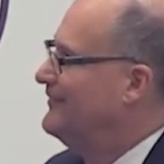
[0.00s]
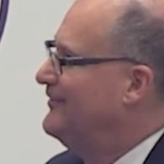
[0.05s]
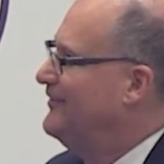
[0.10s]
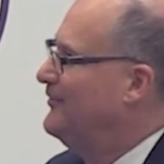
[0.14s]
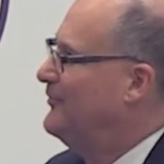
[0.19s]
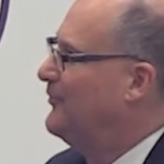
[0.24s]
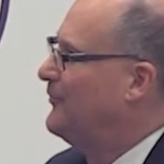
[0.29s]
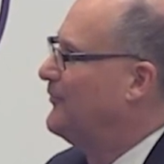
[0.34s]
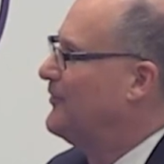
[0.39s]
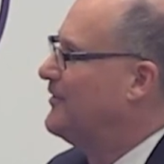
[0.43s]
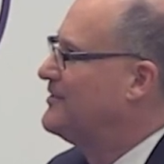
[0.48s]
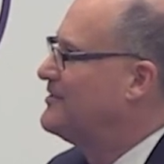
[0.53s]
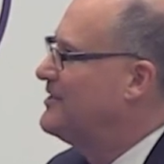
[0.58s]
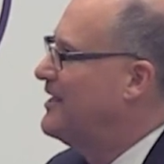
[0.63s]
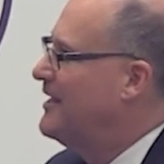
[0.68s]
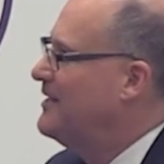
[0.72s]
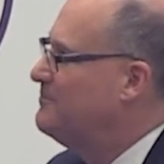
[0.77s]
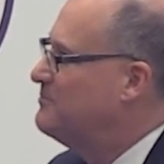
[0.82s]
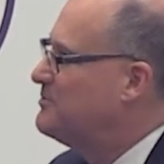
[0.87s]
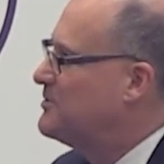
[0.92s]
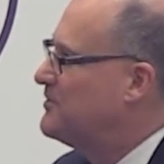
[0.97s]
you know, the
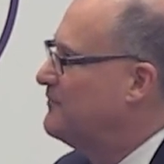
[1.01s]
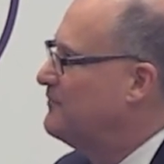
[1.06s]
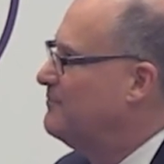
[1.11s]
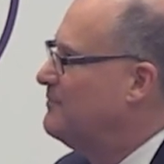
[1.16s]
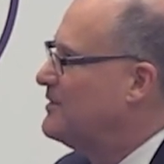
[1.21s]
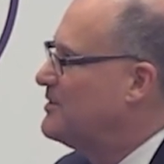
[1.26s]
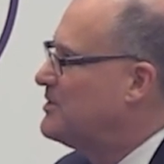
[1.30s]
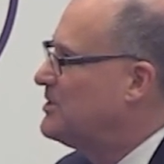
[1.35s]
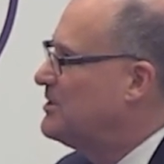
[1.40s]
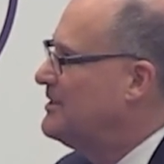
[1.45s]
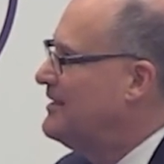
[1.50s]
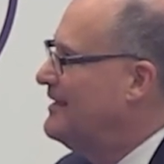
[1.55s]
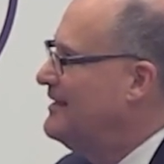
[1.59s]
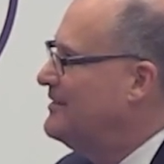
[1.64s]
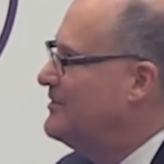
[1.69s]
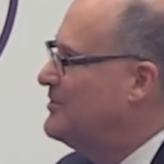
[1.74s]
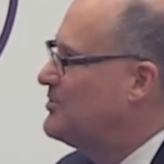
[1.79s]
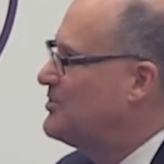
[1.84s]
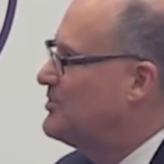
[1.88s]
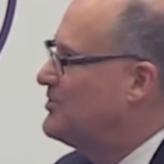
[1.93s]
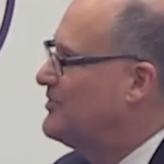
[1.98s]
types of
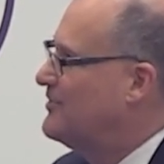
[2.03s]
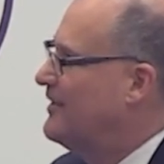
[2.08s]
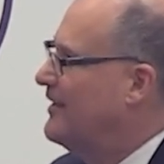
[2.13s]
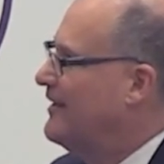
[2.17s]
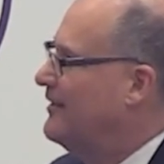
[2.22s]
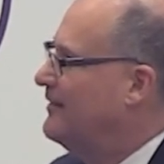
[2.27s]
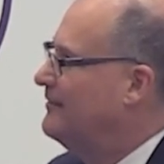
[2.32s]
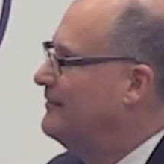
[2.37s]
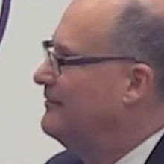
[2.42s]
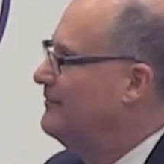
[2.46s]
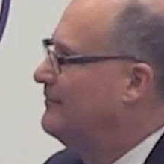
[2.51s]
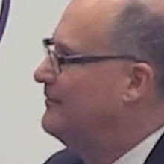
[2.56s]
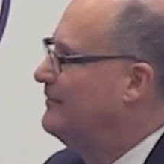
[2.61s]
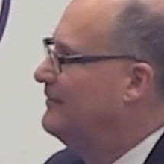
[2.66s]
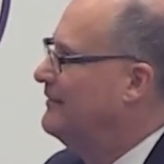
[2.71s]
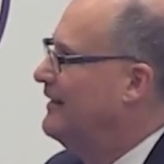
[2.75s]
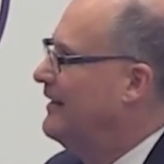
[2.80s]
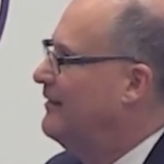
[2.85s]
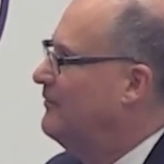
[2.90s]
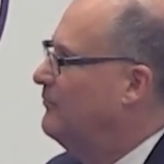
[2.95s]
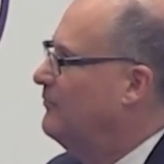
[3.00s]
mistakes that,
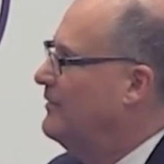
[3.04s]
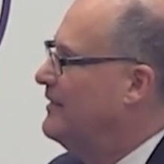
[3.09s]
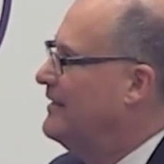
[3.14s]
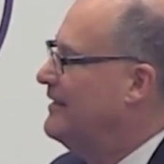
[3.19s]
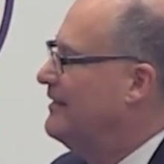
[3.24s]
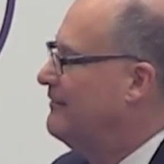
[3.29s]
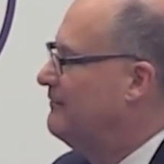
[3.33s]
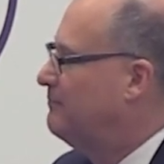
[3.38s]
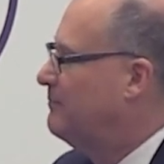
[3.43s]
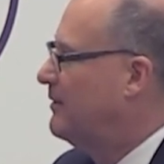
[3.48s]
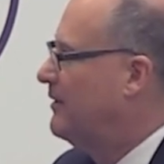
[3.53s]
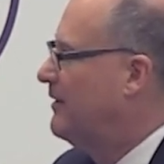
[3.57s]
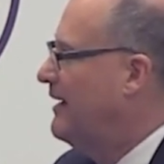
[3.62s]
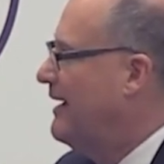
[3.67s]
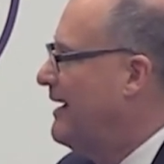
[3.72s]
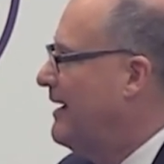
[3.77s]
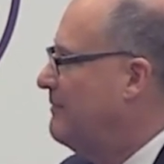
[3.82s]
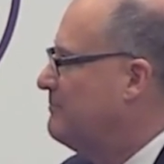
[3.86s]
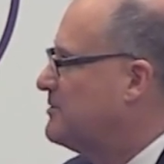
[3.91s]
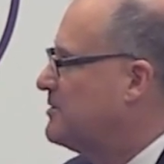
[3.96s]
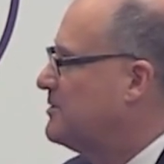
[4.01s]
that we have
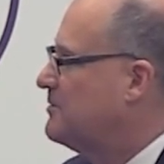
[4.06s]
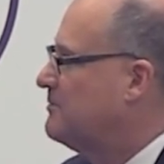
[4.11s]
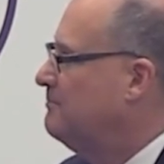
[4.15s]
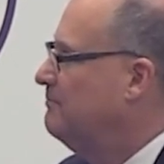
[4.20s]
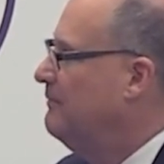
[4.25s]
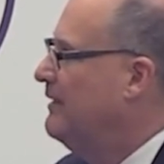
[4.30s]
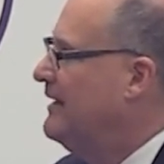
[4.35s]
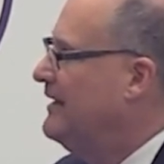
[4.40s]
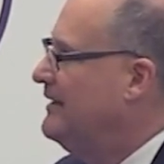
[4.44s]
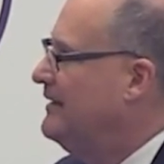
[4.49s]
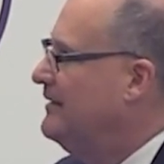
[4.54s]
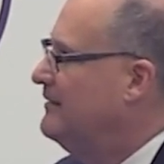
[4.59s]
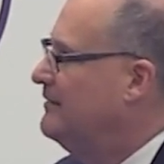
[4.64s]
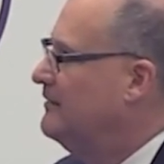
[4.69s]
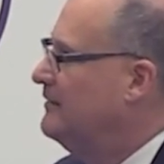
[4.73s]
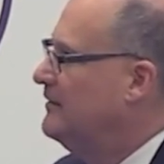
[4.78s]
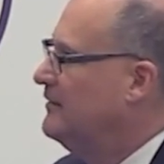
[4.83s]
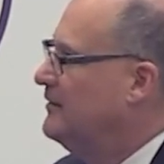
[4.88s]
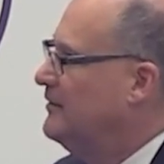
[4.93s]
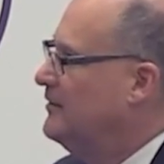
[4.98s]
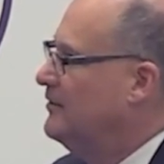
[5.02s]
perhaps made
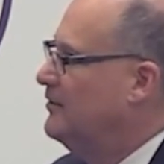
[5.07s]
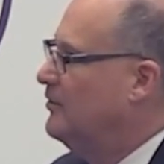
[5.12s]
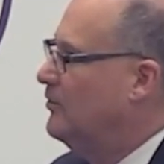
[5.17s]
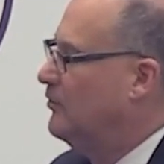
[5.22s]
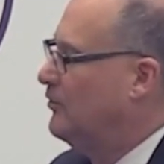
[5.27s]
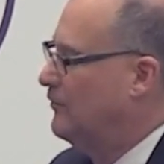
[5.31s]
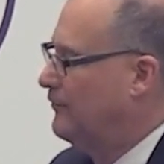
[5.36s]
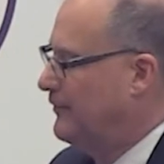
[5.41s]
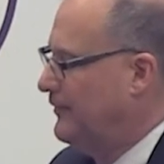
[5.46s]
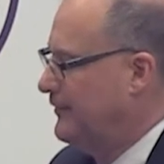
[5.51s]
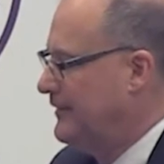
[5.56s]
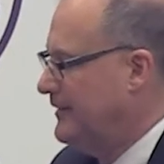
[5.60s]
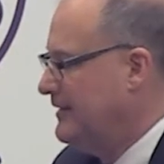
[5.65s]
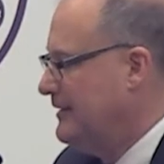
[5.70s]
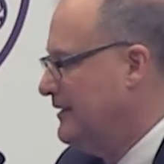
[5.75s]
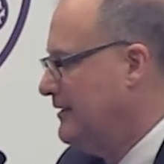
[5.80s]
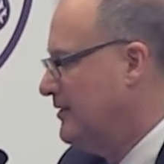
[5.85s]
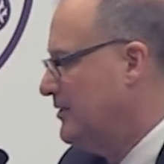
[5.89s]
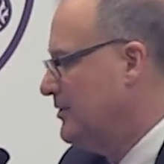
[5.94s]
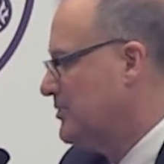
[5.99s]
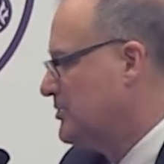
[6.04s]
over the
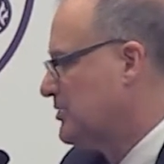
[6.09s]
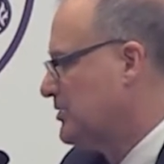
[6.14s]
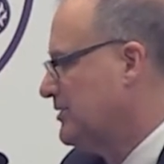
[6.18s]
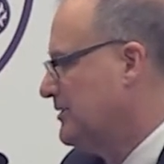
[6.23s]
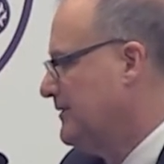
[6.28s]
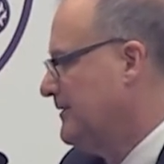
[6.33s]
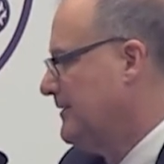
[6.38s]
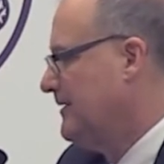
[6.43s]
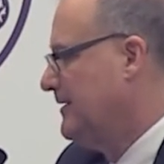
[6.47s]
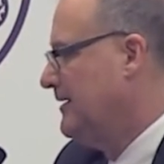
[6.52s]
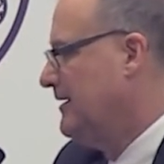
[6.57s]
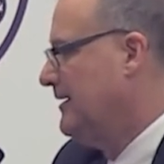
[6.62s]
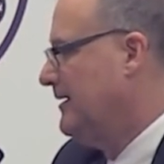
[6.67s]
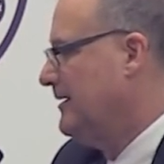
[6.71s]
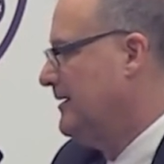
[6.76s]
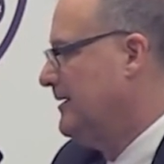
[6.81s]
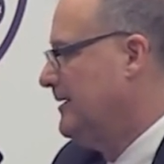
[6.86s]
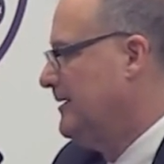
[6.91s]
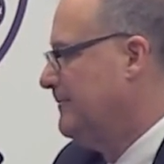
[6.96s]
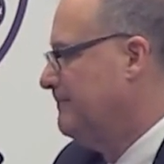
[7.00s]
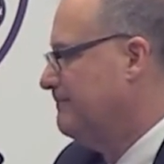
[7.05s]
years.
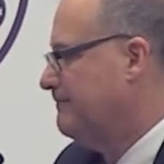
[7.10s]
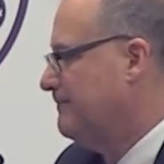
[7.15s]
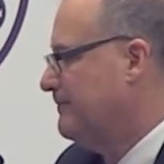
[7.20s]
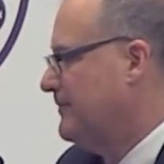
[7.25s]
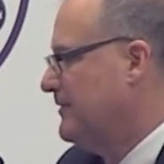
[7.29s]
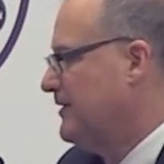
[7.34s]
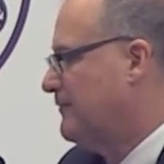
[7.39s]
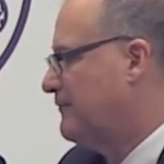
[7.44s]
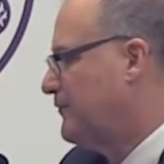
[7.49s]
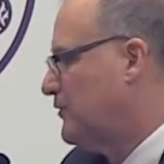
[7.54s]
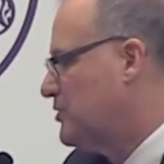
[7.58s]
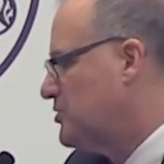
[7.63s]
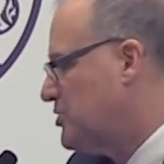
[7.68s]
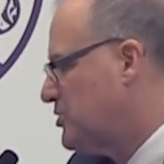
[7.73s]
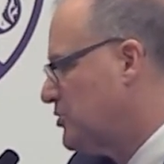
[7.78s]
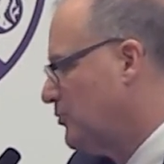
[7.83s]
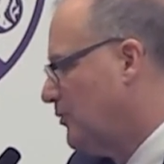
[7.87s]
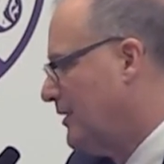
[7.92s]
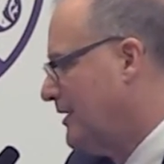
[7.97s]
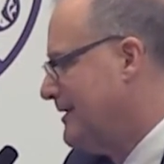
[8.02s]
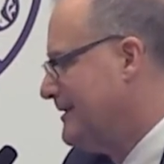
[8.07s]
Um, the
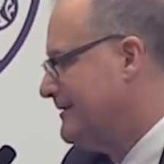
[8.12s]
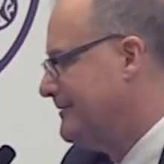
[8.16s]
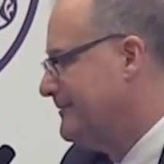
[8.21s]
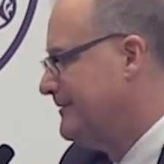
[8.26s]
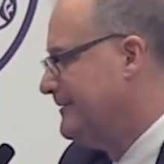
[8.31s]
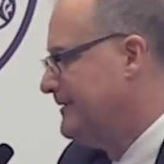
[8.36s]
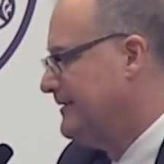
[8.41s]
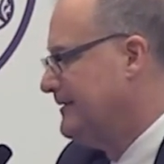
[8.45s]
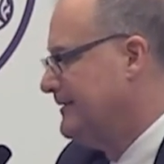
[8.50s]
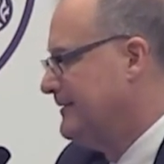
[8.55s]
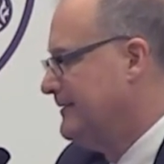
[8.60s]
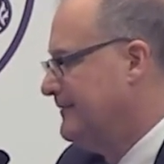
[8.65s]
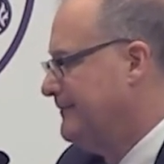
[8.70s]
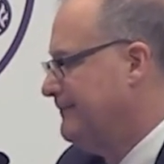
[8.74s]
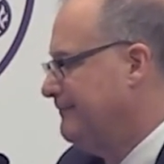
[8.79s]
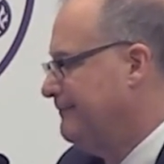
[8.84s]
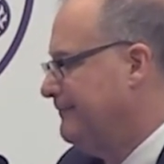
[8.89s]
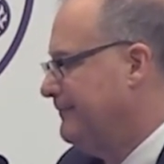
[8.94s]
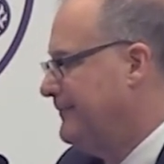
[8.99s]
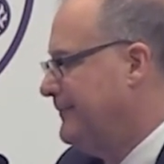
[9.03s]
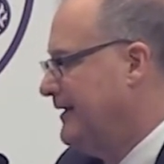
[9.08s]
first one
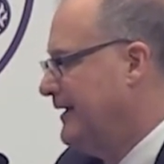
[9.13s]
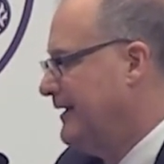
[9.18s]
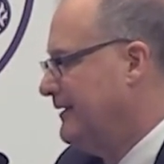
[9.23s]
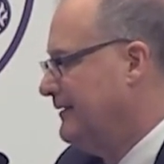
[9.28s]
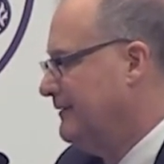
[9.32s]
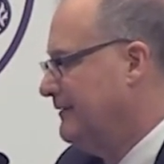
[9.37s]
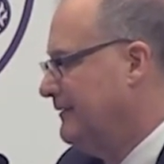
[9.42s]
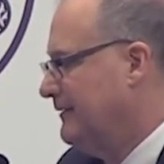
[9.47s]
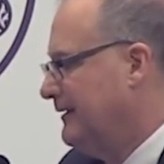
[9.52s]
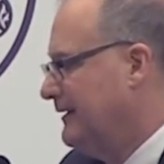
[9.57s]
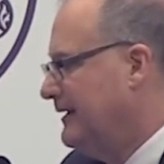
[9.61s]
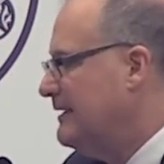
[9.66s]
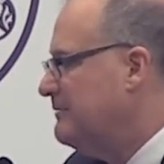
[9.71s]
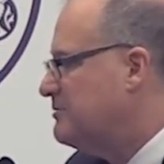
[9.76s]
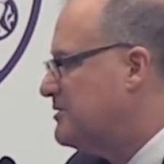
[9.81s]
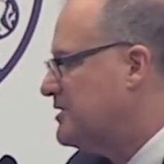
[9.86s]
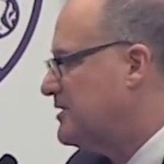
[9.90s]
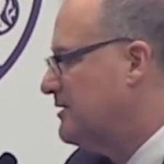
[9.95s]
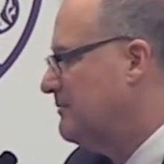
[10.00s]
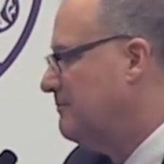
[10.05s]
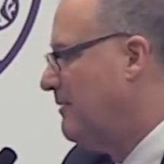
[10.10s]
that
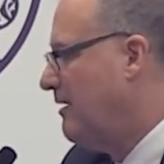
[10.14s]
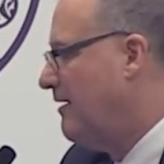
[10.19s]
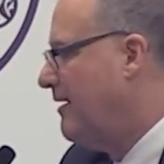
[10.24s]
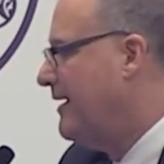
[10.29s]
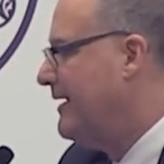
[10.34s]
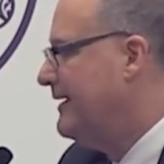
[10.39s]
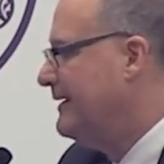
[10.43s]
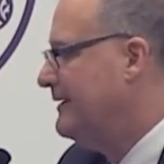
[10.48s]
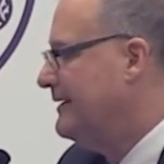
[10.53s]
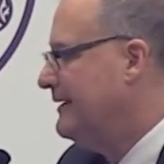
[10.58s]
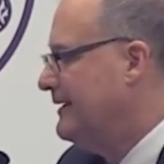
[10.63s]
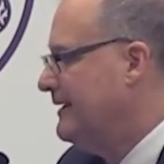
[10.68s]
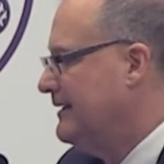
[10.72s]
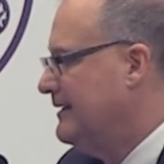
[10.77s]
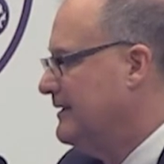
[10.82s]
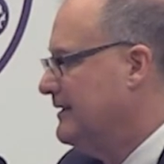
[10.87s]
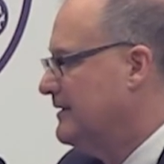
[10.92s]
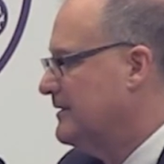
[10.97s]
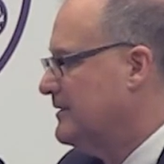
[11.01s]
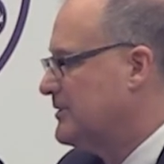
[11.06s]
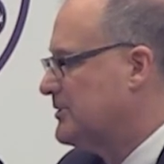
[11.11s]
leaps to mind
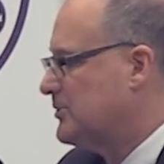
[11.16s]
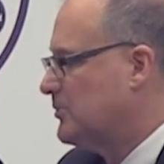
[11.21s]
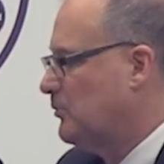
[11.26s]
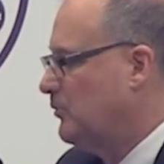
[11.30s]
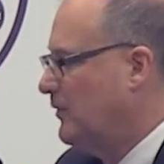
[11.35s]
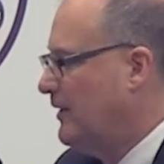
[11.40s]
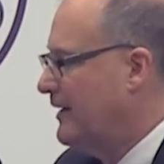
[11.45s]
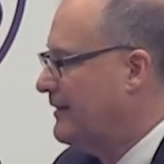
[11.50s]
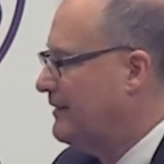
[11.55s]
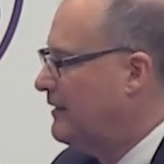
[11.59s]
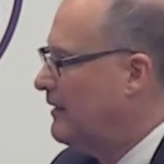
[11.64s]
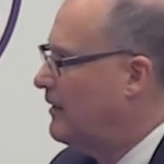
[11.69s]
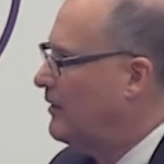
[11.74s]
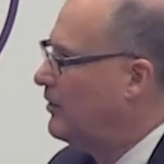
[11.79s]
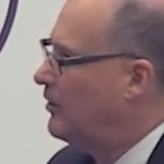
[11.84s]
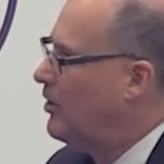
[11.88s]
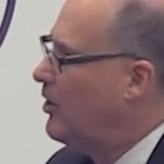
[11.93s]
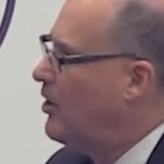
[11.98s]
is with our